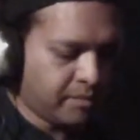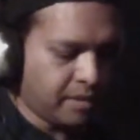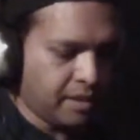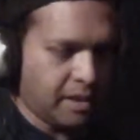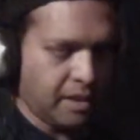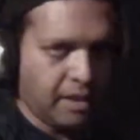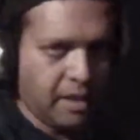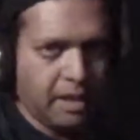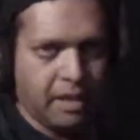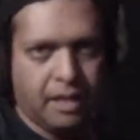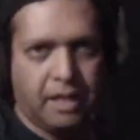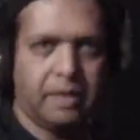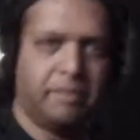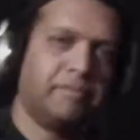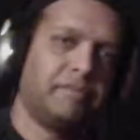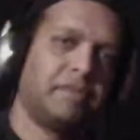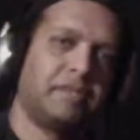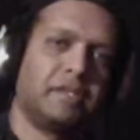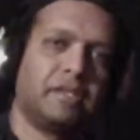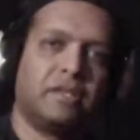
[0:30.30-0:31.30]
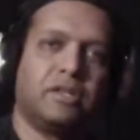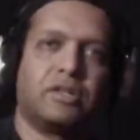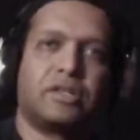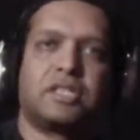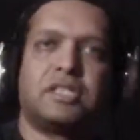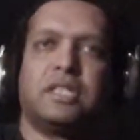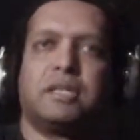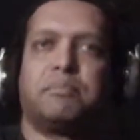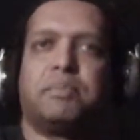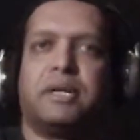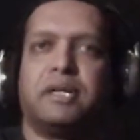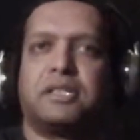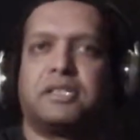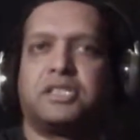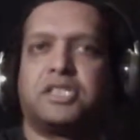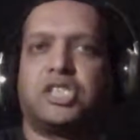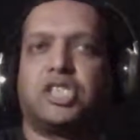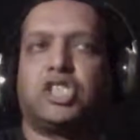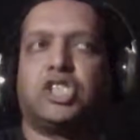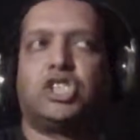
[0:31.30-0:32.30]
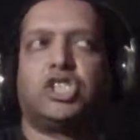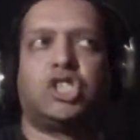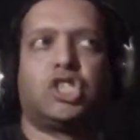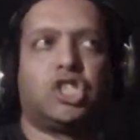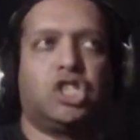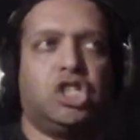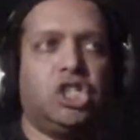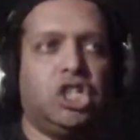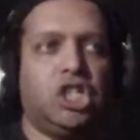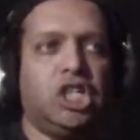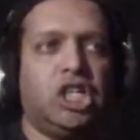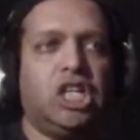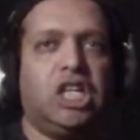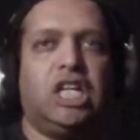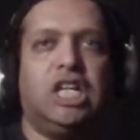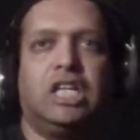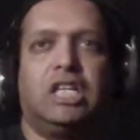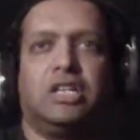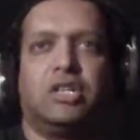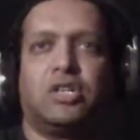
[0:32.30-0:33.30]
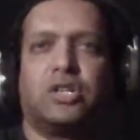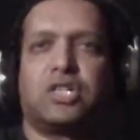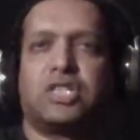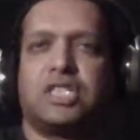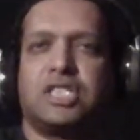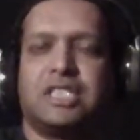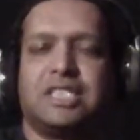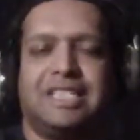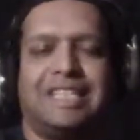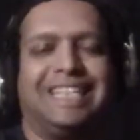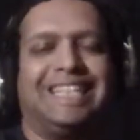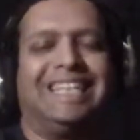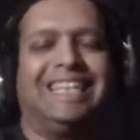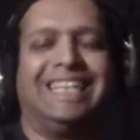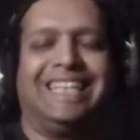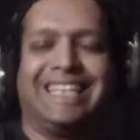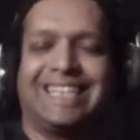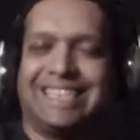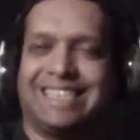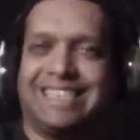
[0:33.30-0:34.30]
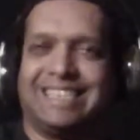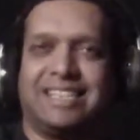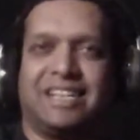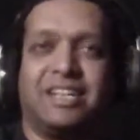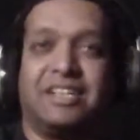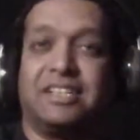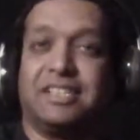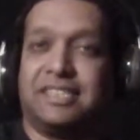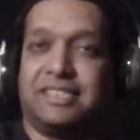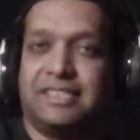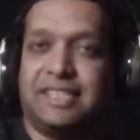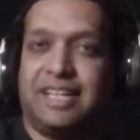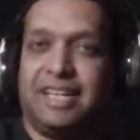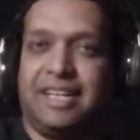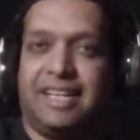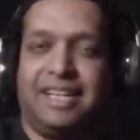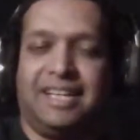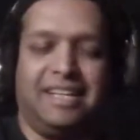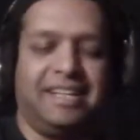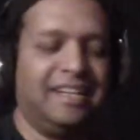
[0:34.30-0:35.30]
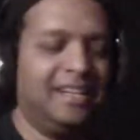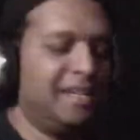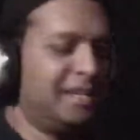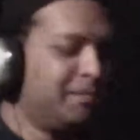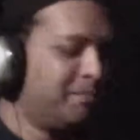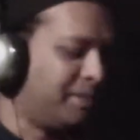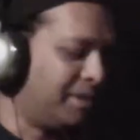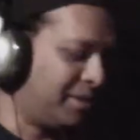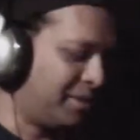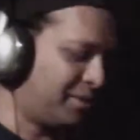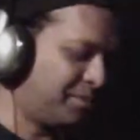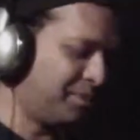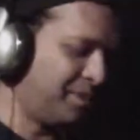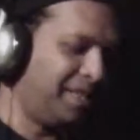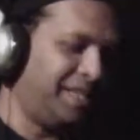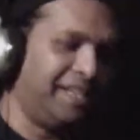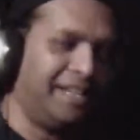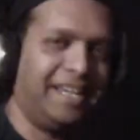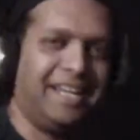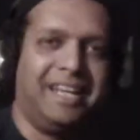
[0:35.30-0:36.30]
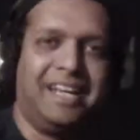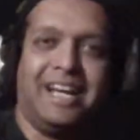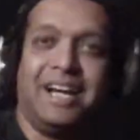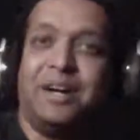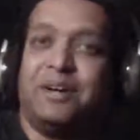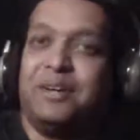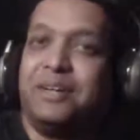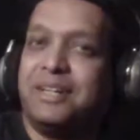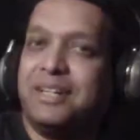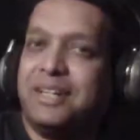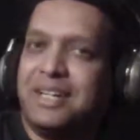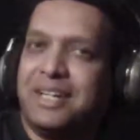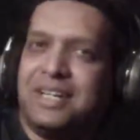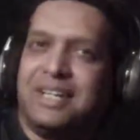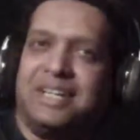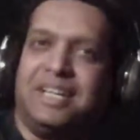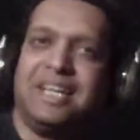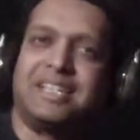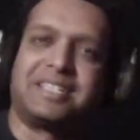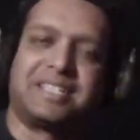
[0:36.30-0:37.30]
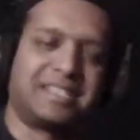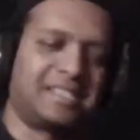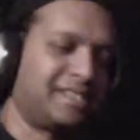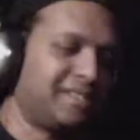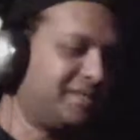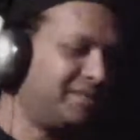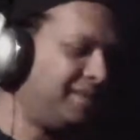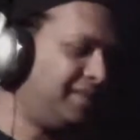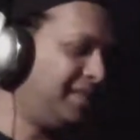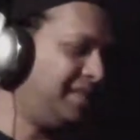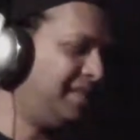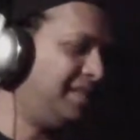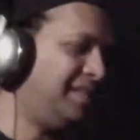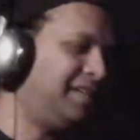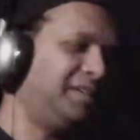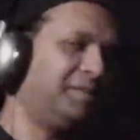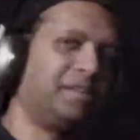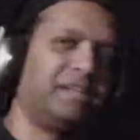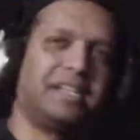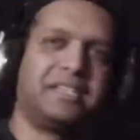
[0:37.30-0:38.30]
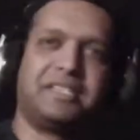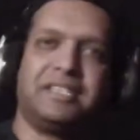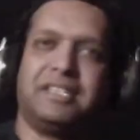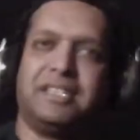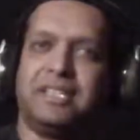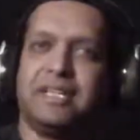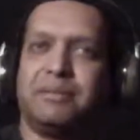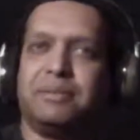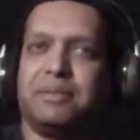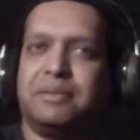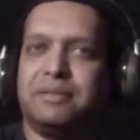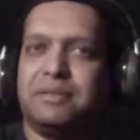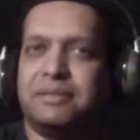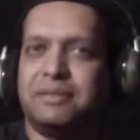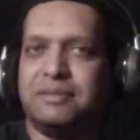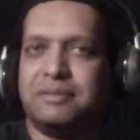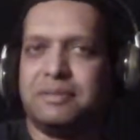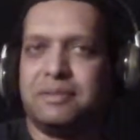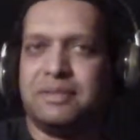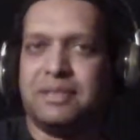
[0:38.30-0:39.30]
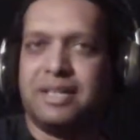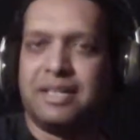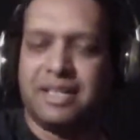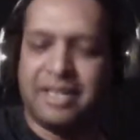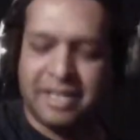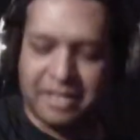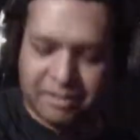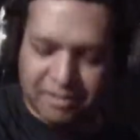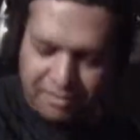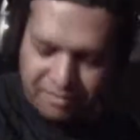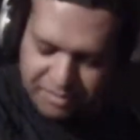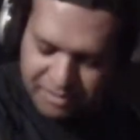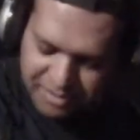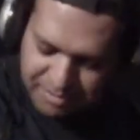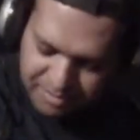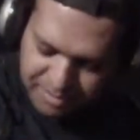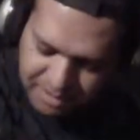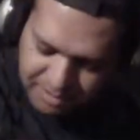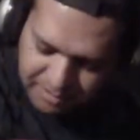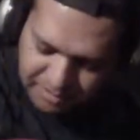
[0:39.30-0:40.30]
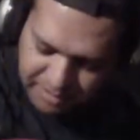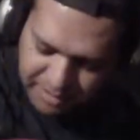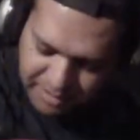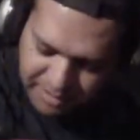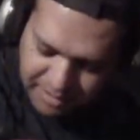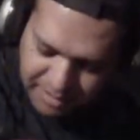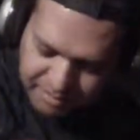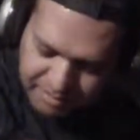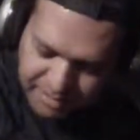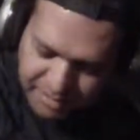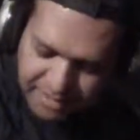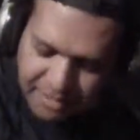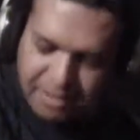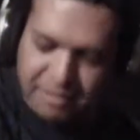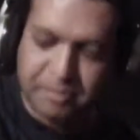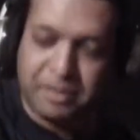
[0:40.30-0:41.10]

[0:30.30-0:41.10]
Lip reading: Hey, Lerxst Licks Part 3. Lerxst Licks is hard to say. Part 3. Anyhow, yes, we're not seeing double. We're not hankering for some doublemint gum here.